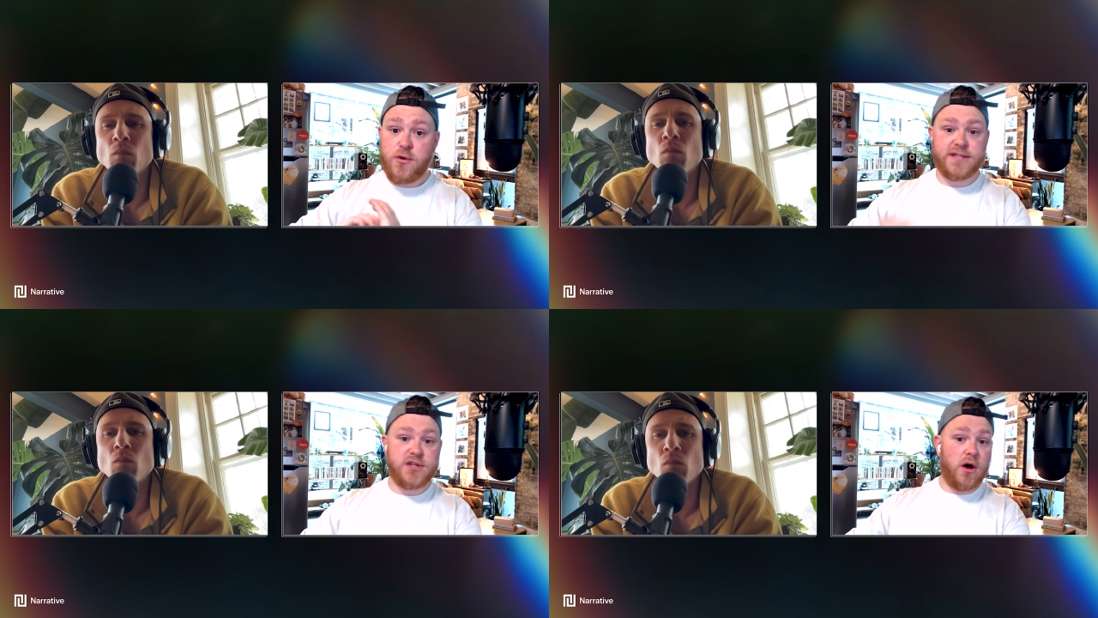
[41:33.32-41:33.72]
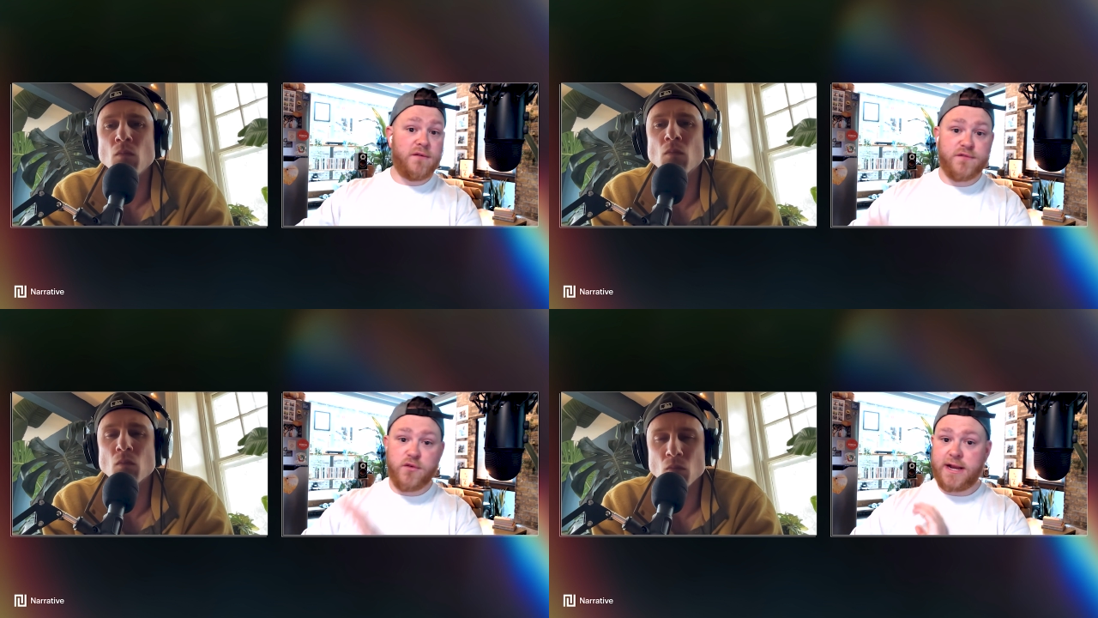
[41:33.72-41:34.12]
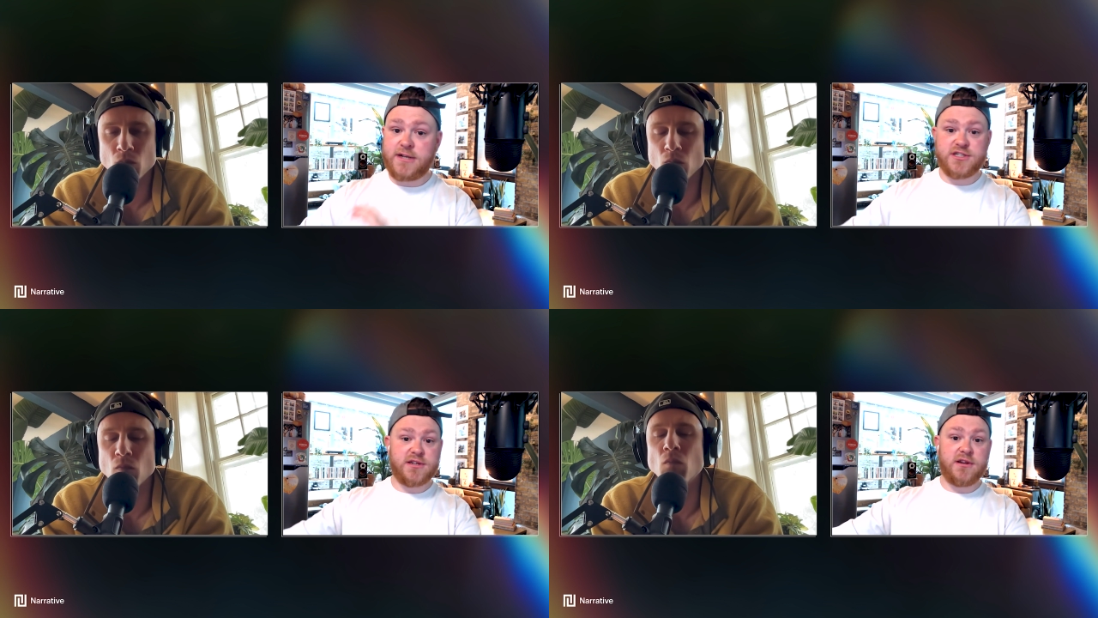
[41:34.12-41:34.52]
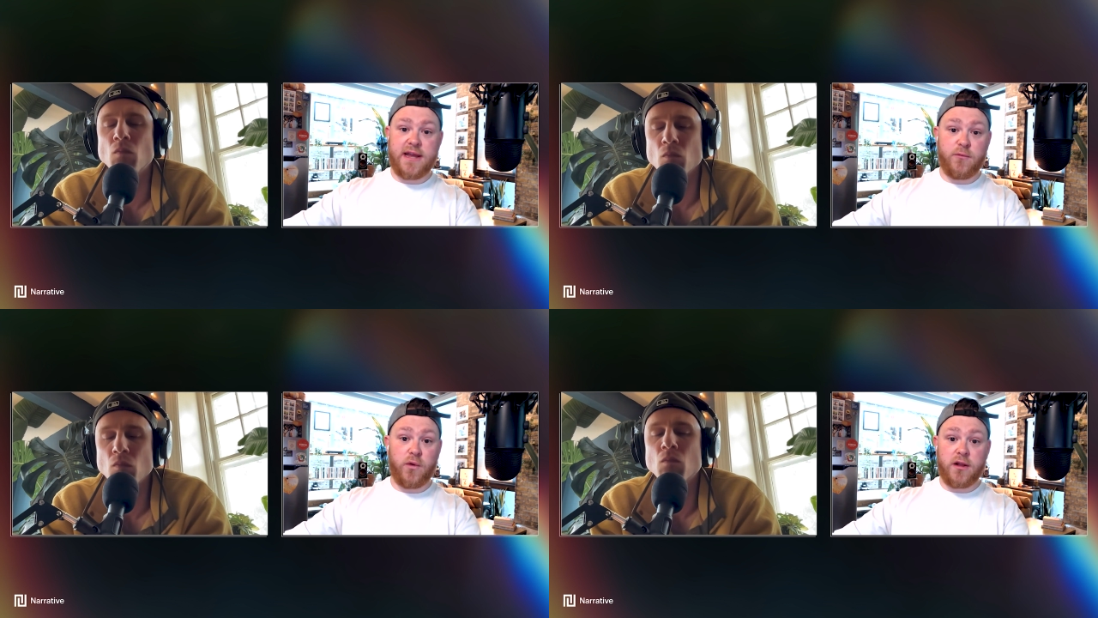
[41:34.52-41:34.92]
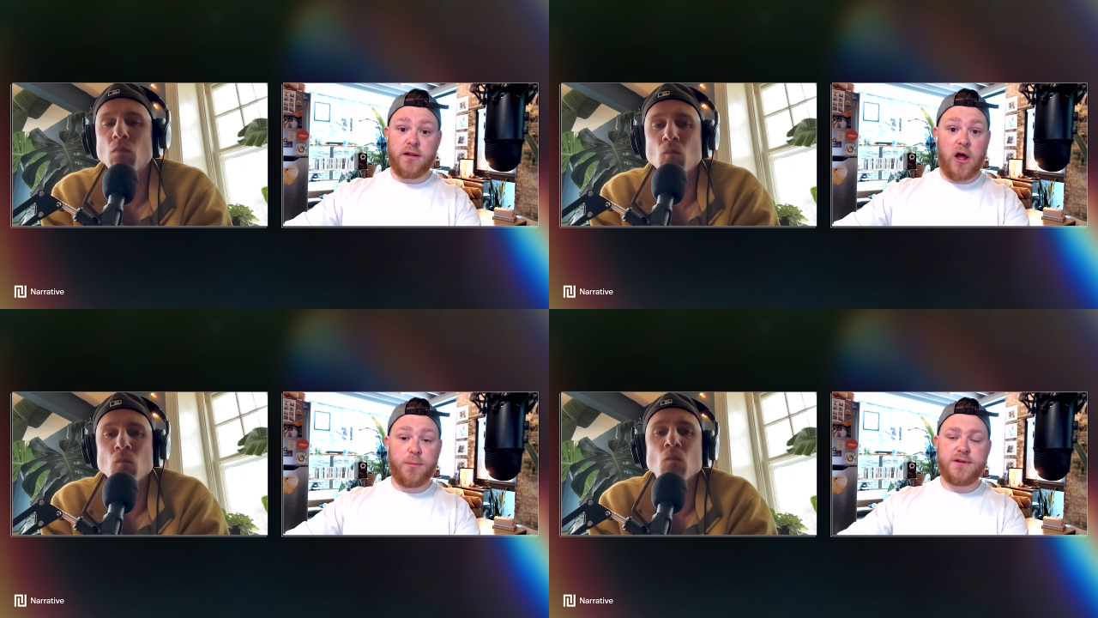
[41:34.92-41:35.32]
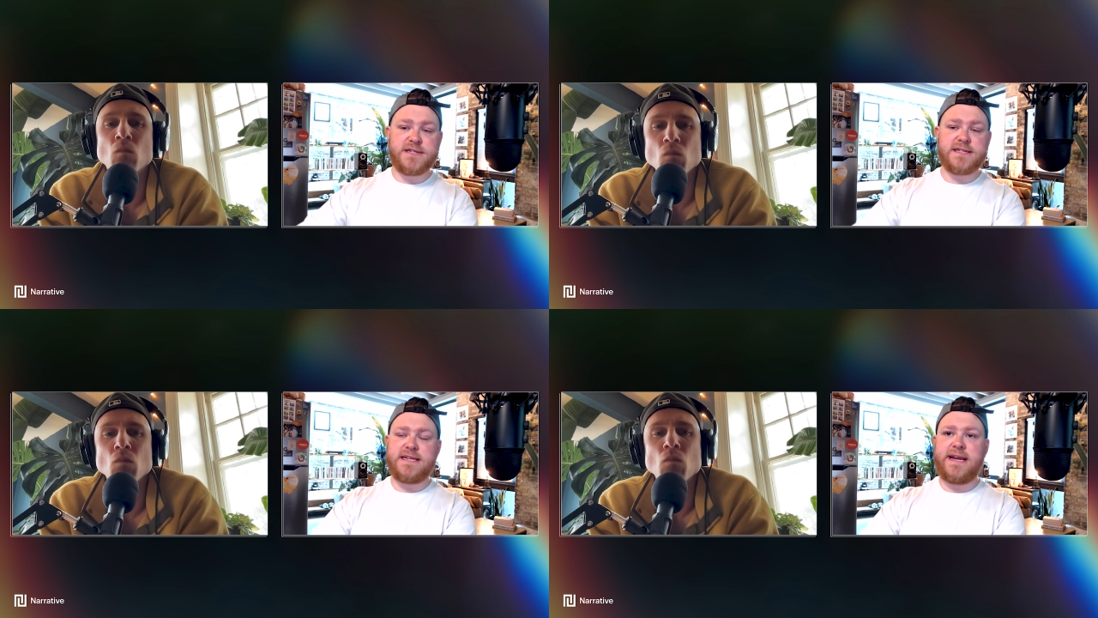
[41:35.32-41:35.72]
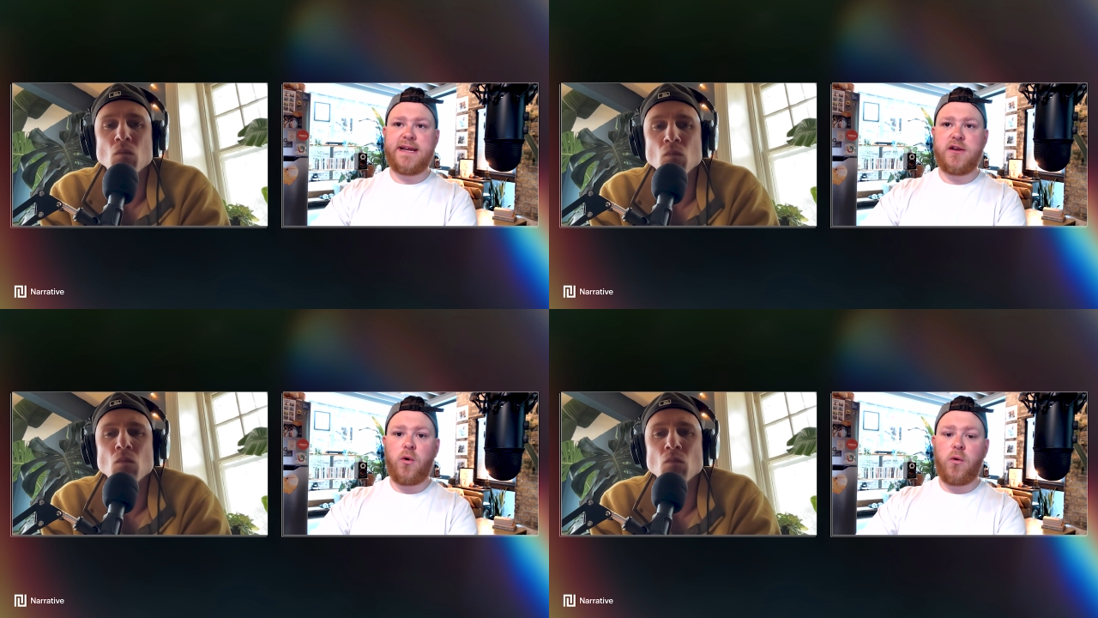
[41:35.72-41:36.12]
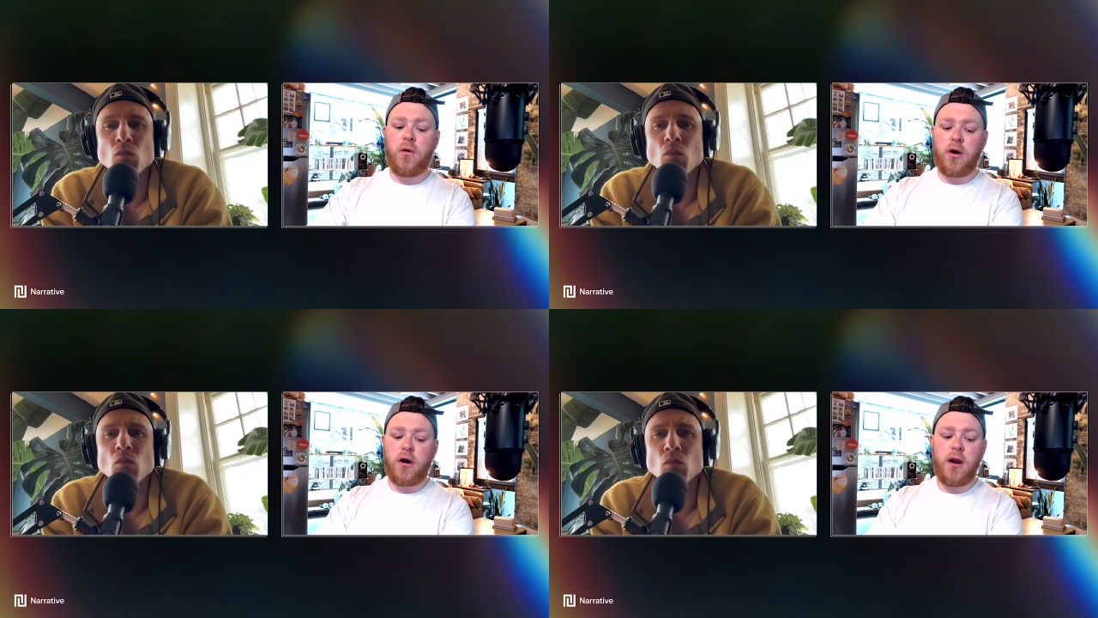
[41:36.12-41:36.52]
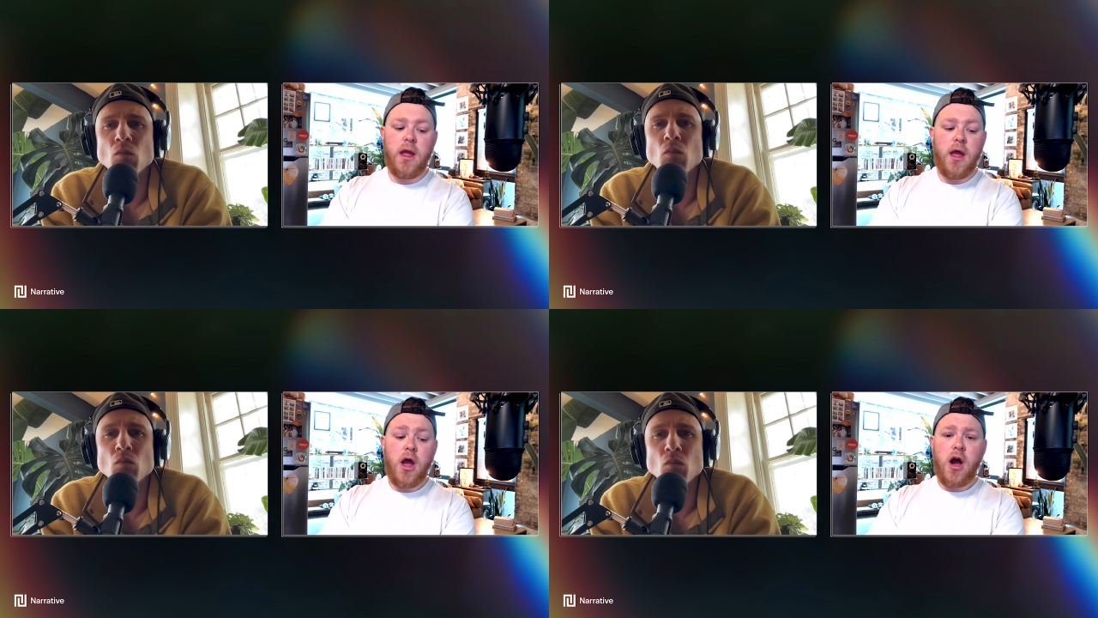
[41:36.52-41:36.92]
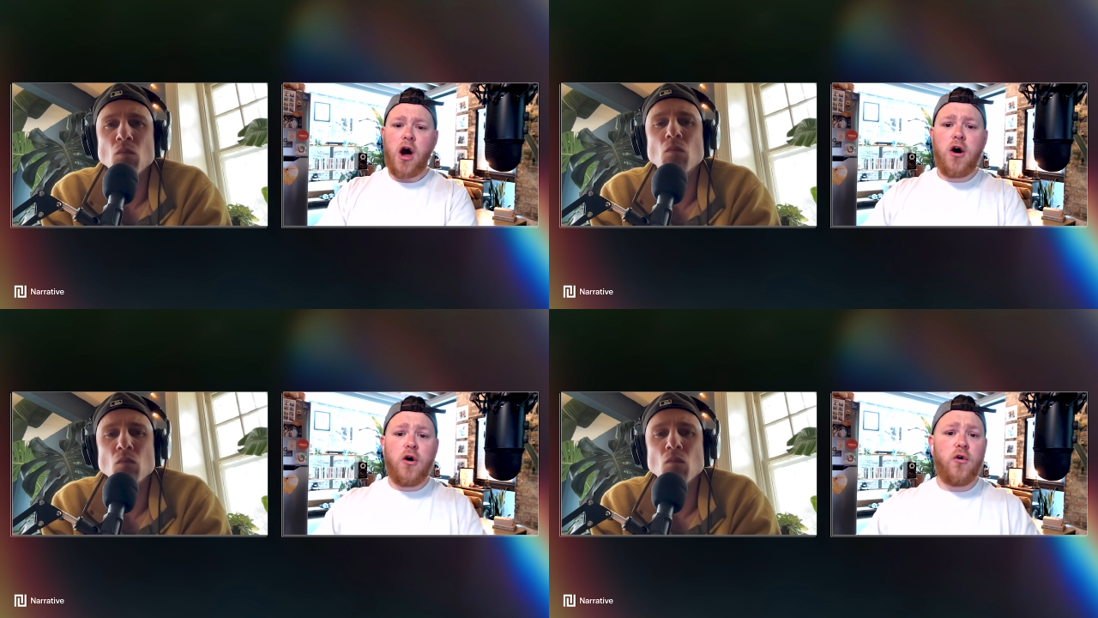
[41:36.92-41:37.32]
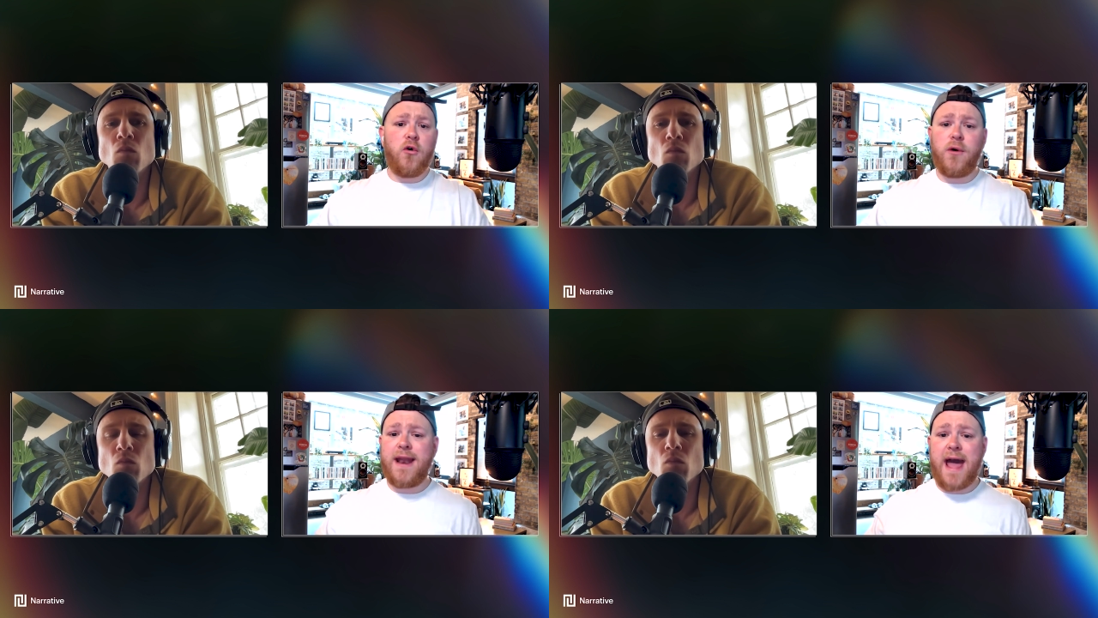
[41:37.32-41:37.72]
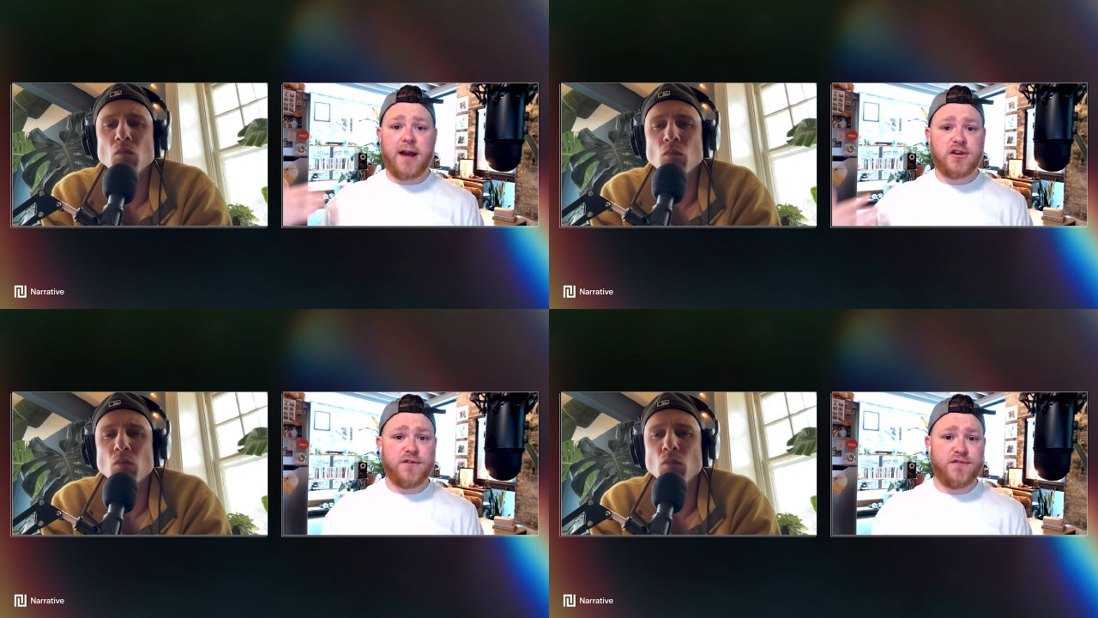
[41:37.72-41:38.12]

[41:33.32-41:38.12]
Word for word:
Speaker 1: It's all free. Just mm-hmm. it will help you succeed. Or oh, an actor